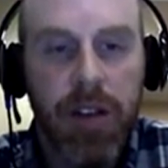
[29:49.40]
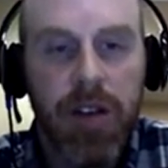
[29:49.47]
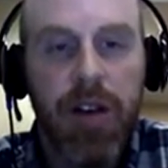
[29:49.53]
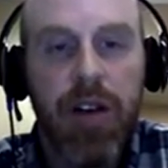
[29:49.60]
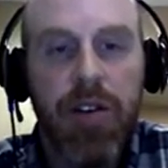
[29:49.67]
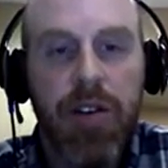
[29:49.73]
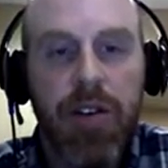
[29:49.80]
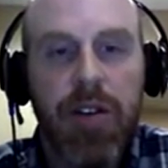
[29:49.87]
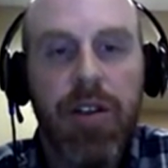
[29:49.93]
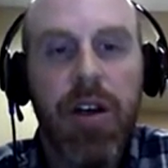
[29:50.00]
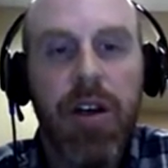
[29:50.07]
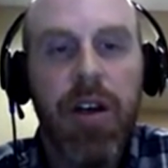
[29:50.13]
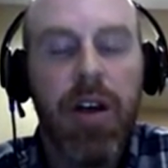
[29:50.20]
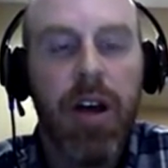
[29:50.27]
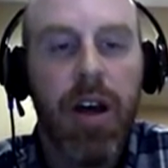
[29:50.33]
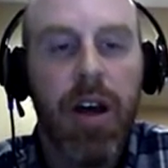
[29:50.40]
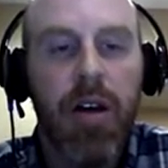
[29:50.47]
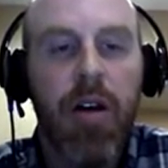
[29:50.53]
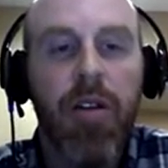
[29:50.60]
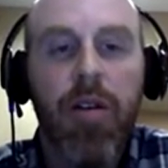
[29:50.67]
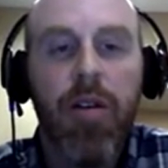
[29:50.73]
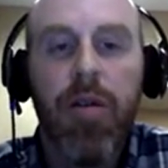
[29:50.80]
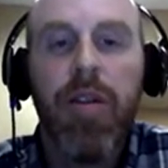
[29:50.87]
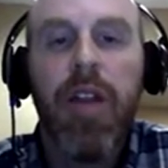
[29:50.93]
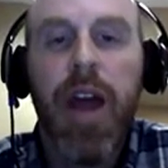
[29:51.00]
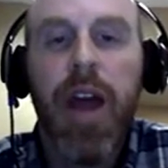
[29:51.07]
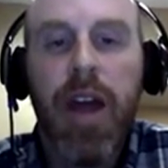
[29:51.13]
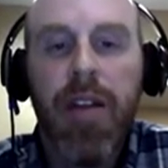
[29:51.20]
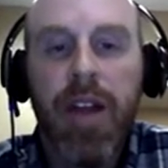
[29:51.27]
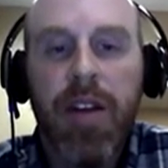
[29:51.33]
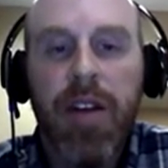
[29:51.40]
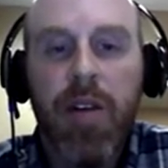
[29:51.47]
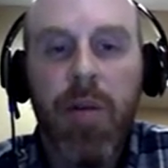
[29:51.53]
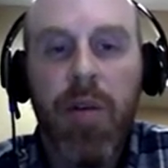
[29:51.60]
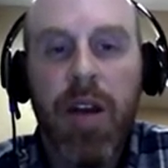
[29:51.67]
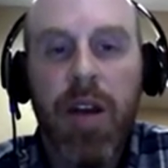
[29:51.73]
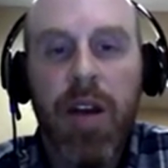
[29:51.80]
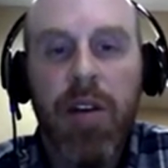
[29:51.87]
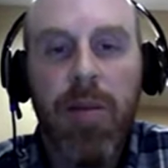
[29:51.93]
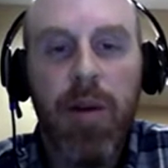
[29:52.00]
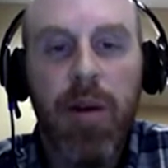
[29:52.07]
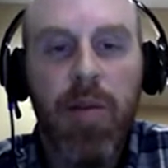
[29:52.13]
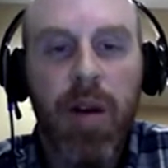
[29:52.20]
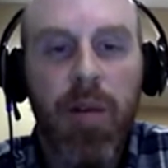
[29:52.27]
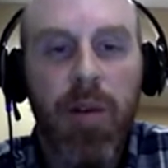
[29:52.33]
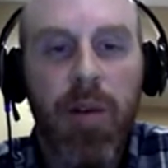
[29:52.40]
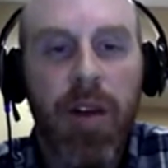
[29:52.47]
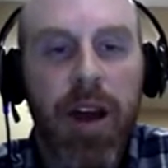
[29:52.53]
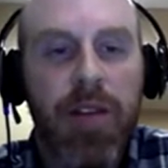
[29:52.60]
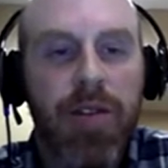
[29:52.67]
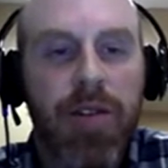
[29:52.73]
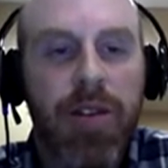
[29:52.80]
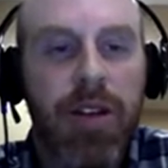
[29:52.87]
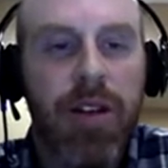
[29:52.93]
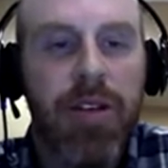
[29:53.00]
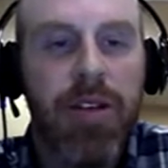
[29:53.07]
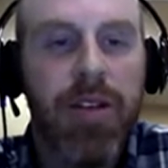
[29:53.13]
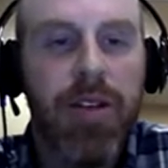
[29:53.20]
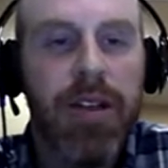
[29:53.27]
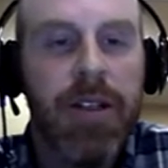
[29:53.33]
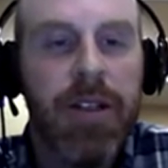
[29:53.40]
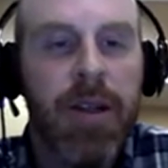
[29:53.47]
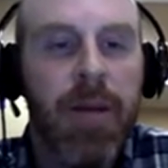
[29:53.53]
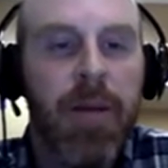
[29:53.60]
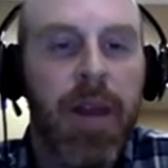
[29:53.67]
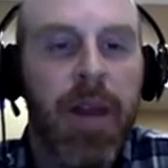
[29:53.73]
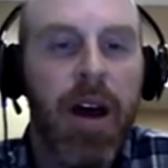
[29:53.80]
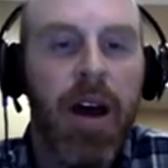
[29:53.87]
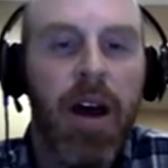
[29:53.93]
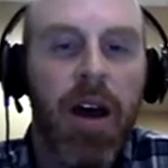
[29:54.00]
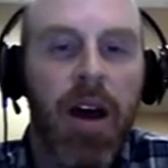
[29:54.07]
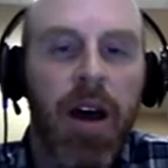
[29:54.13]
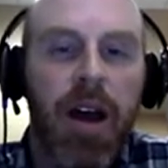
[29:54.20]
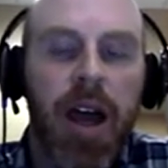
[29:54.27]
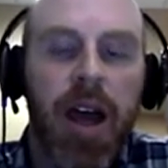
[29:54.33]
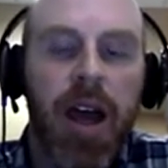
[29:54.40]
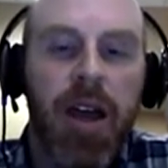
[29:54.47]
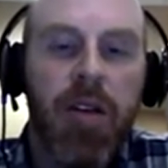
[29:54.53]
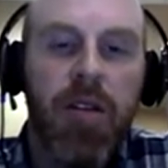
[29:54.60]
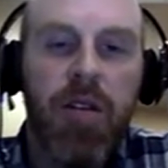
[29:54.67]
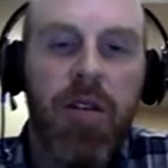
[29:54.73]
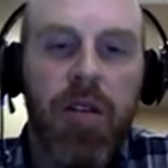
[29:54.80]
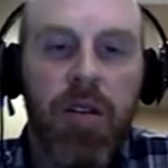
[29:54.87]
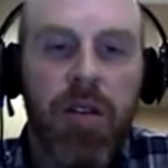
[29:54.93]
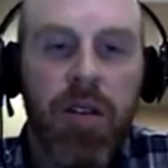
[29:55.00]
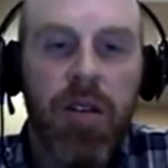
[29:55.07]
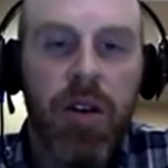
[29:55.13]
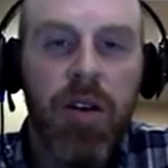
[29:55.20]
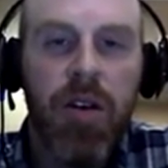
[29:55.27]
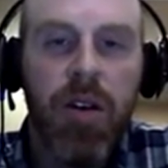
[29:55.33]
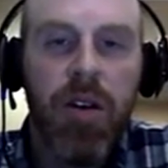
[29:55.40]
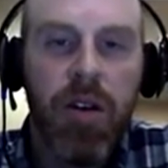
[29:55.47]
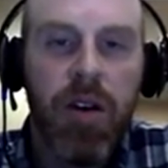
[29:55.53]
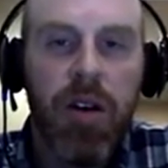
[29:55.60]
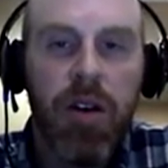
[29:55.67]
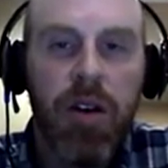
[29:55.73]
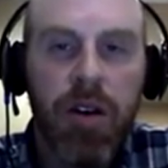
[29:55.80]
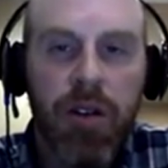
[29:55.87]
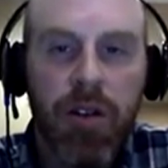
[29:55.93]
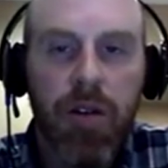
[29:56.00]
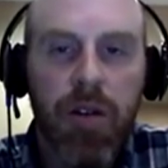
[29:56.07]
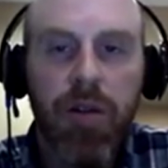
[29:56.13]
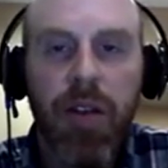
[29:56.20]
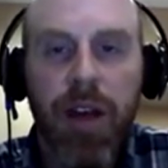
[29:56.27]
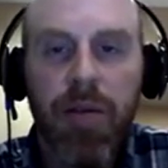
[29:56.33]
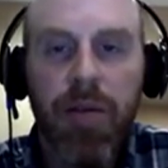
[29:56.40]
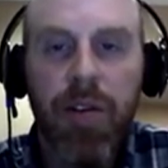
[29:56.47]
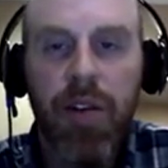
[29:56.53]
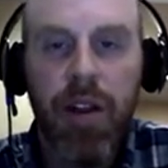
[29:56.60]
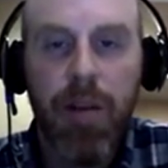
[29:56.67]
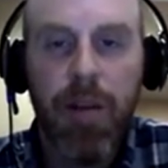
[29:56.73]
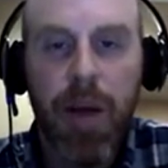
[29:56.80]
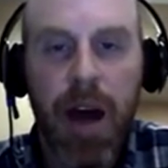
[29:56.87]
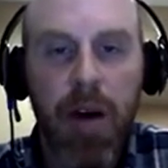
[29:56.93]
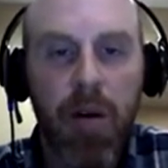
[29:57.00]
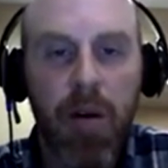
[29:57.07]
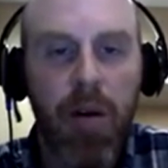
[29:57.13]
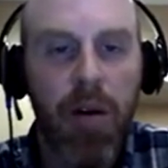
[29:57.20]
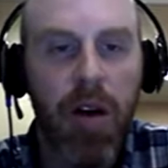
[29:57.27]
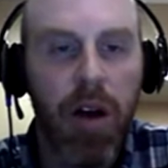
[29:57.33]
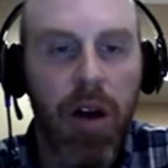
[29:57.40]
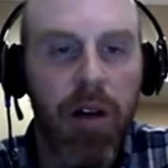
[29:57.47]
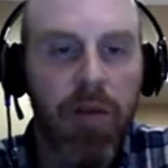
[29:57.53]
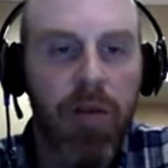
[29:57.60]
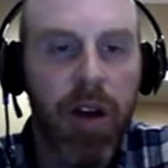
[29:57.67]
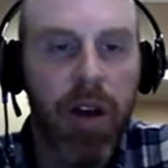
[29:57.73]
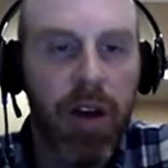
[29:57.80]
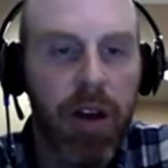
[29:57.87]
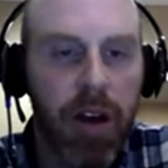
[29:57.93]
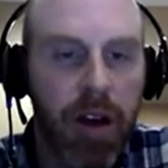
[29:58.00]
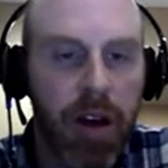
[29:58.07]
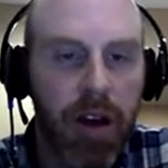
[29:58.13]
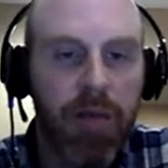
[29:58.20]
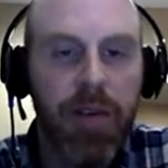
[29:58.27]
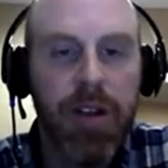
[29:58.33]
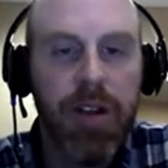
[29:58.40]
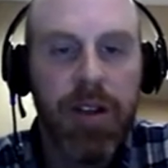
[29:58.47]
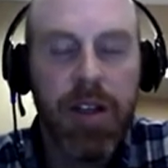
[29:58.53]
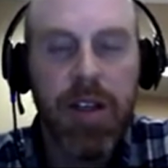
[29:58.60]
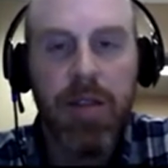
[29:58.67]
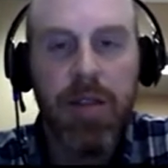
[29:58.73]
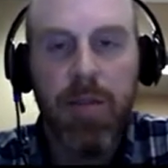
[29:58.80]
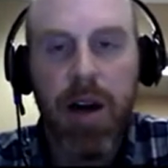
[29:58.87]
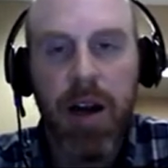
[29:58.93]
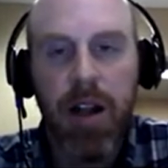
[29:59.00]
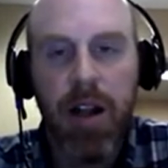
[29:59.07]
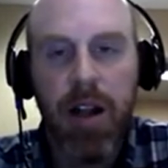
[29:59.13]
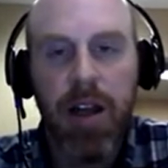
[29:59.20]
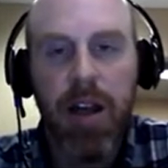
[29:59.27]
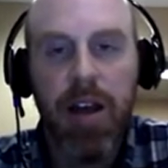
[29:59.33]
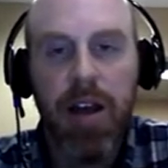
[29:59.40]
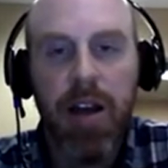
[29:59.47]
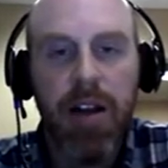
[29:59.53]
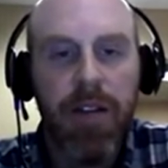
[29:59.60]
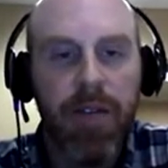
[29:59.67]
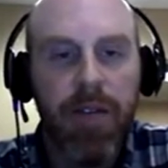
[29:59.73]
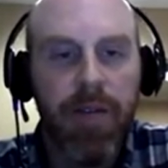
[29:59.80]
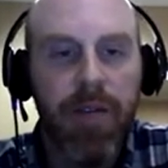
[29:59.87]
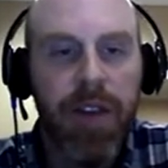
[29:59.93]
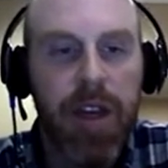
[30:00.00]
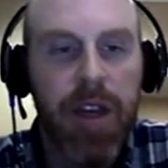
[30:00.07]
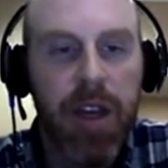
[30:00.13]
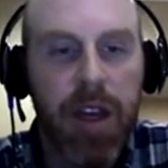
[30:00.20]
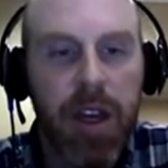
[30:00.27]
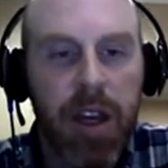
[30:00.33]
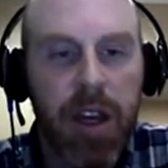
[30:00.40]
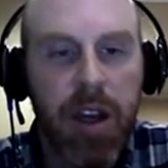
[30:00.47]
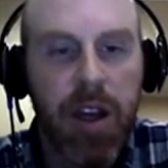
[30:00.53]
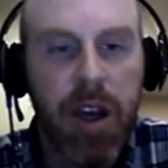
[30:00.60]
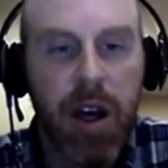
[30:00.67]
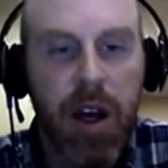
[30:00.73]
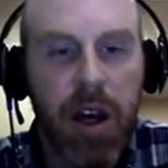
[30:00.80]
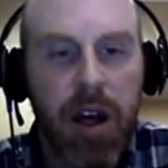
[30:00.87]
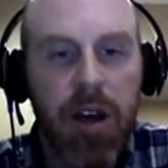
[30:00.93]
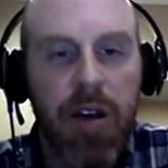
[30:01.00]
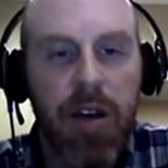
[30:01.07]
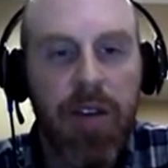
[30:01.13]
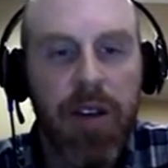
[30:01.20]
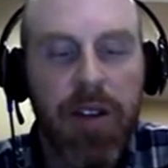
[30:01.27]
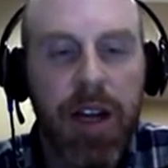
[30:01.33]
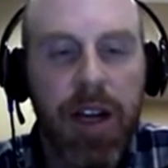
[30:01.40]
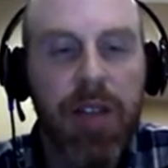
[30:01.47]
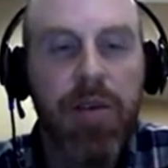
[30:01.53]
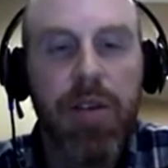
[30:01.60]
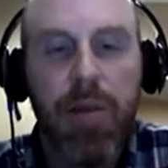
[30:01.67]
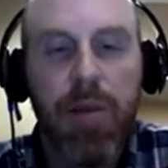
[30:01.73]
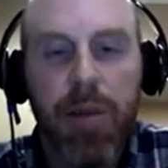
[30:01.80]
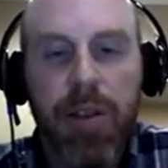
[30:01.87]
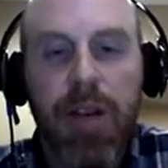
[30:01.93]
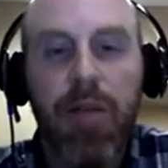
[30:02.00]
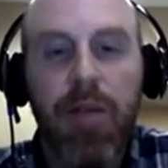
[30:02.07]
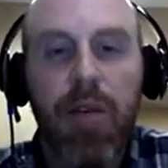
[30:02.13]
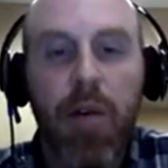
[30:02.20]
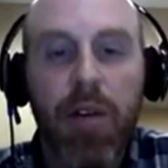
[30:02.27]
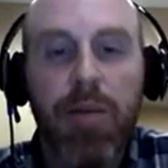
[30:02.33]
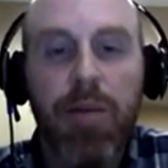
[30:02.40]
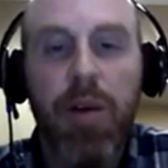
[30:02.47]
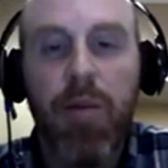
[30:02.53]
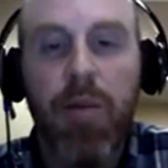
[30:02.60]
cultures, although they don't need to be run with astrocytes. And sort of leveraging the power of disease modeling, these kinds of experiments can, of course, be